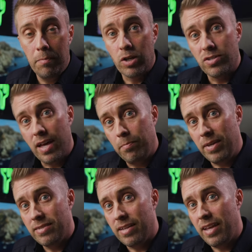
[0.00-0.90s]
Because that
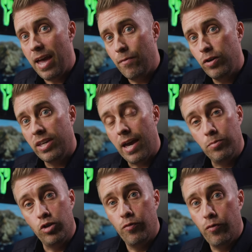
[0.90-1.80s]
means that every
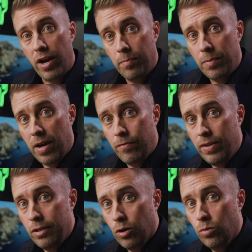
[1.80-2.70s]
captured frame in my
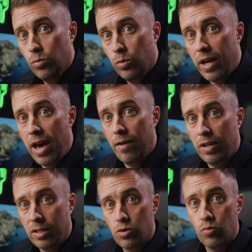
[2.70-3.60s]
video would have
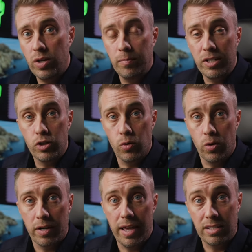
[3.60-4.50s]
an extremely
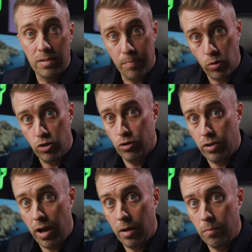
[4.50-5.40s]
short exposure
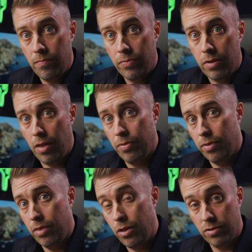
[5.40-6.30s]
time
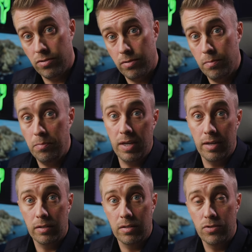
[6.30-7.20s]
and thus
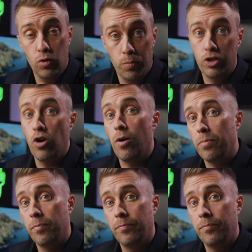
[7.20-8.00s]
being super sharp.